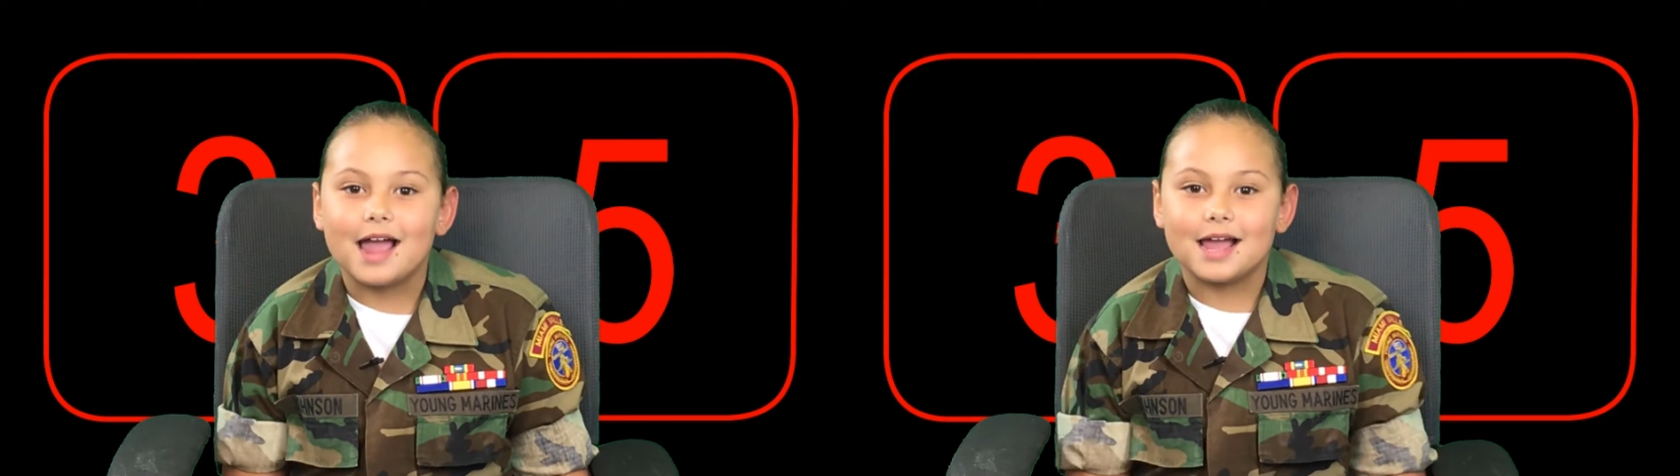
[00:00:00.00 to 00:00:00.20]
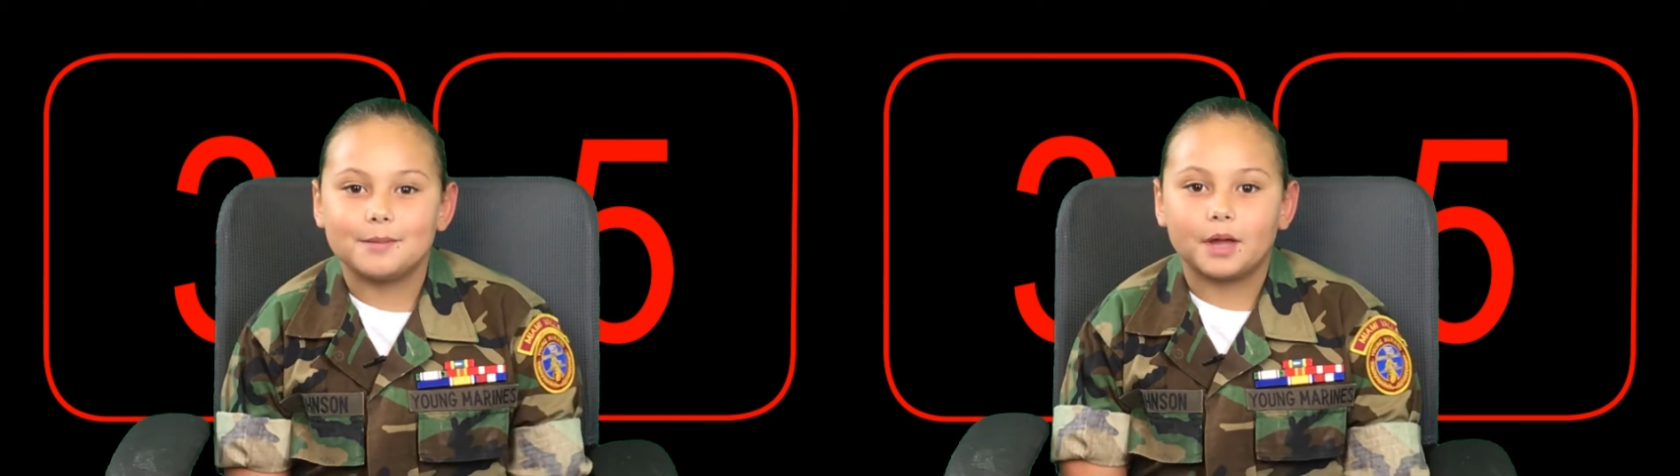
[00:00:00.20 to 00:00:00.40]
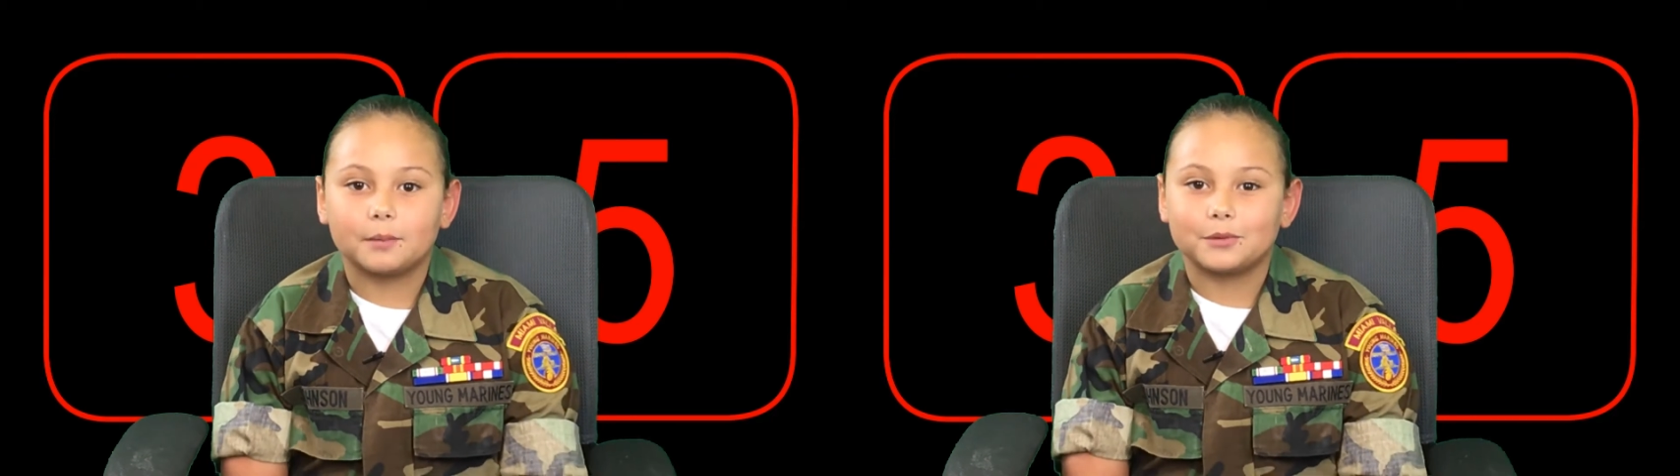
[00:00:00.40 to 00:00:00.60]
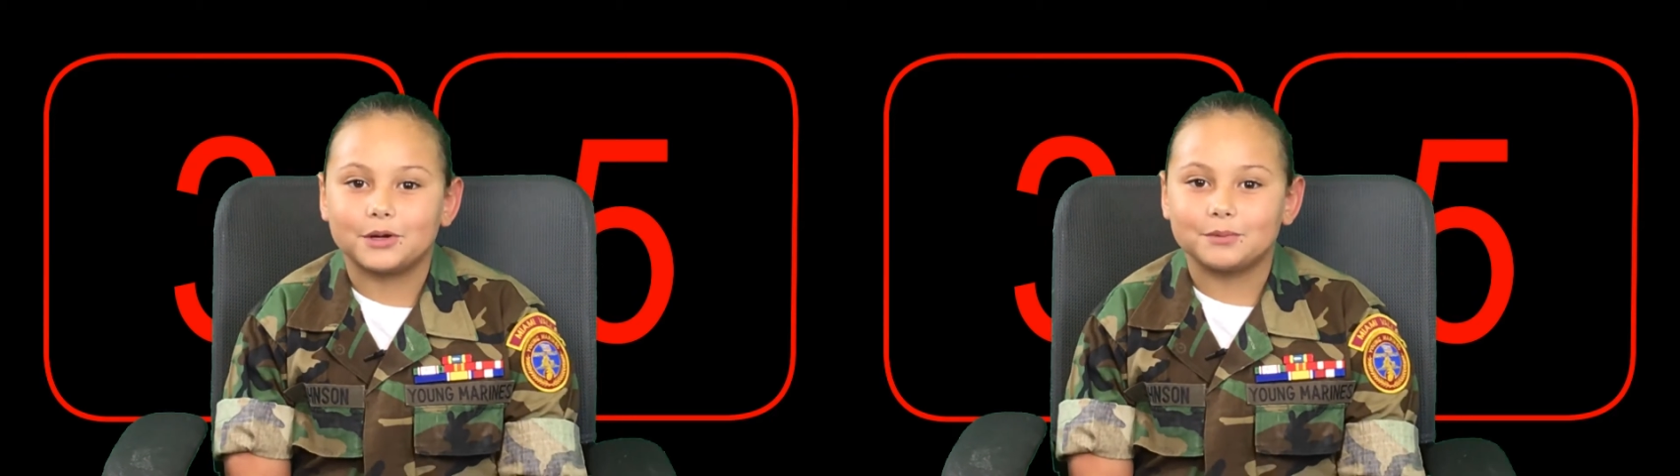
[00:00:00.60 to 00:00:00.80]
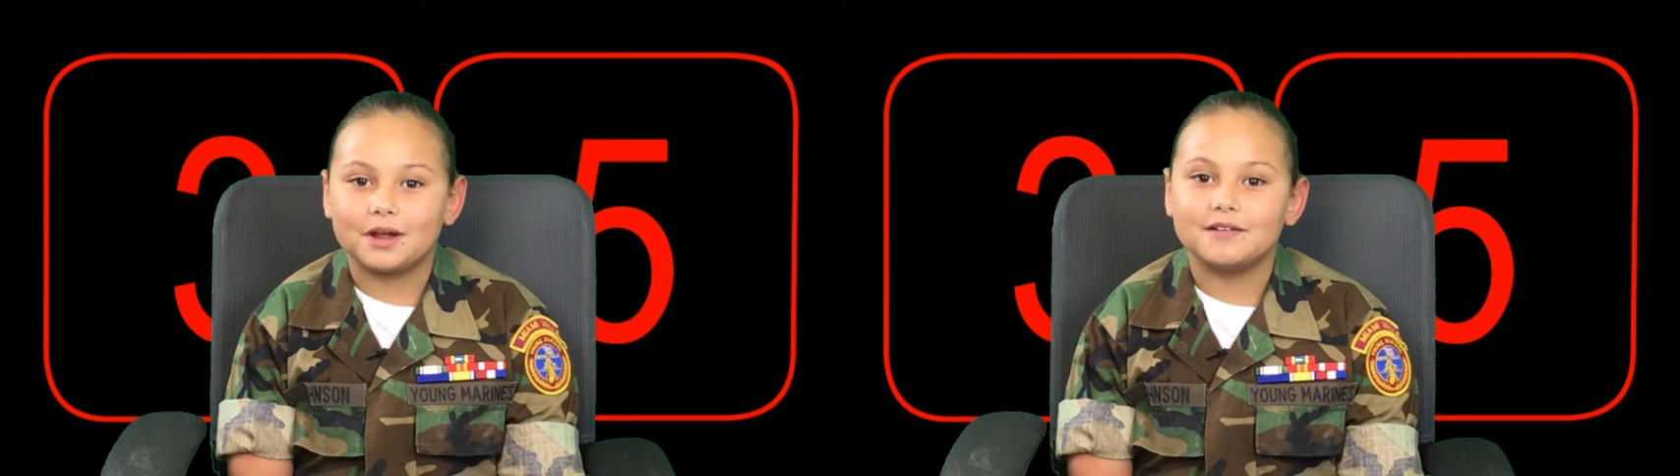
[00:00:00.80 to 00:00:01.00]
Hi, I'm Young Marine
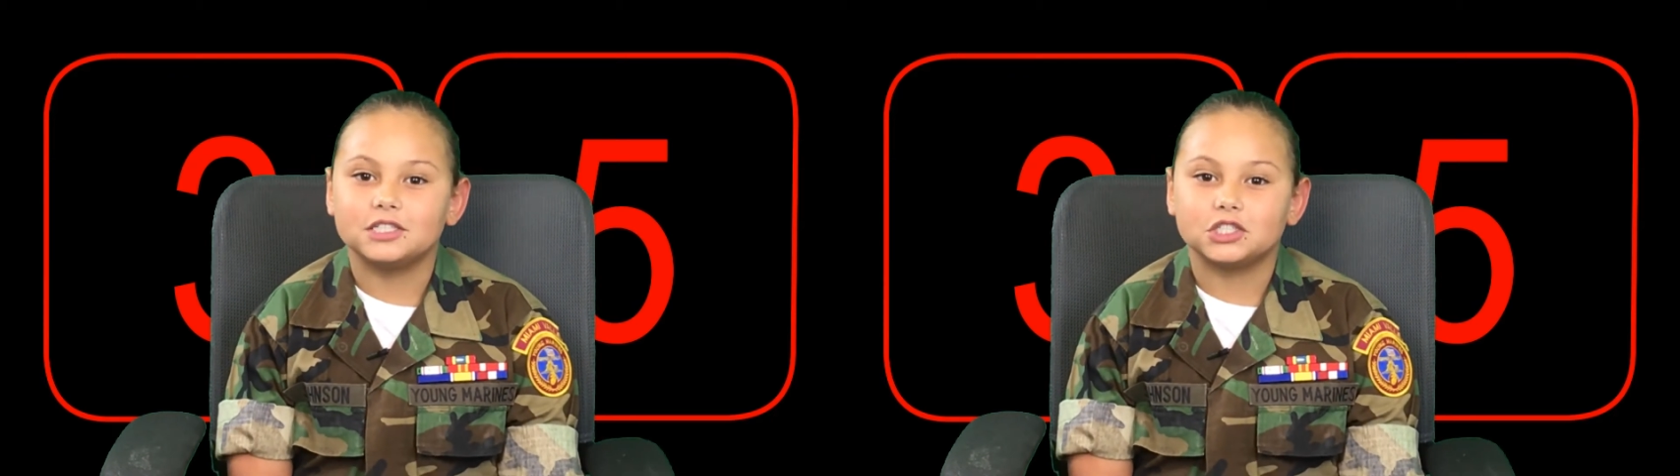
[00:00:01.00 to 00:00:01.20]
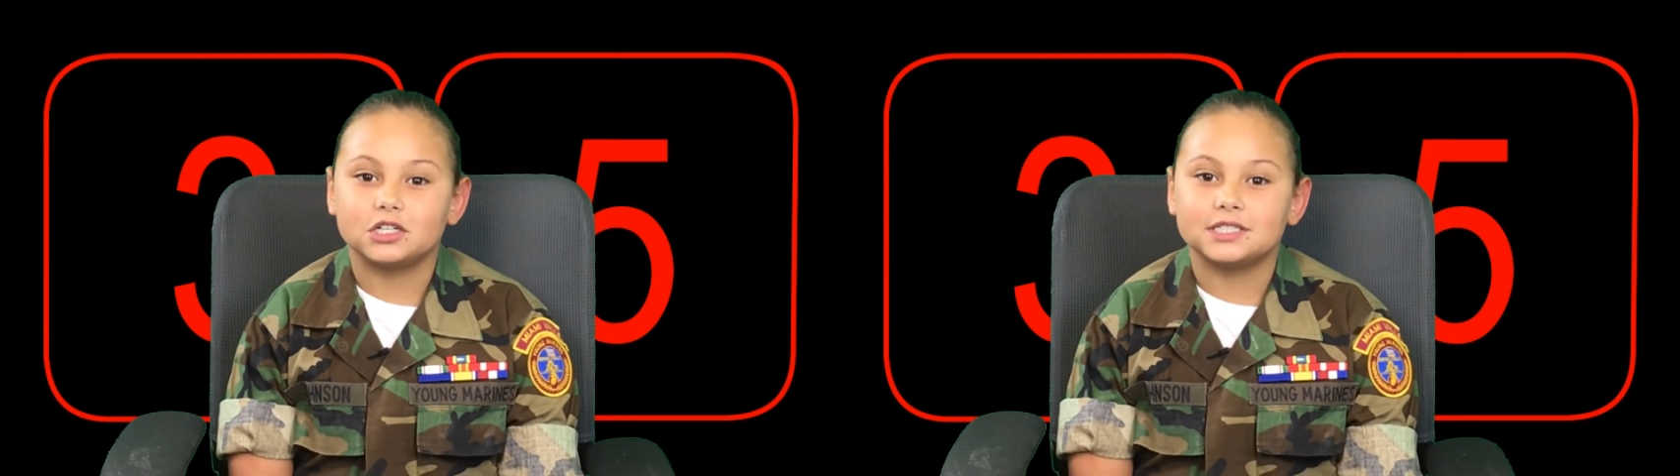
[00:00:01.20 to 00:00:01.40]
Private Johnson,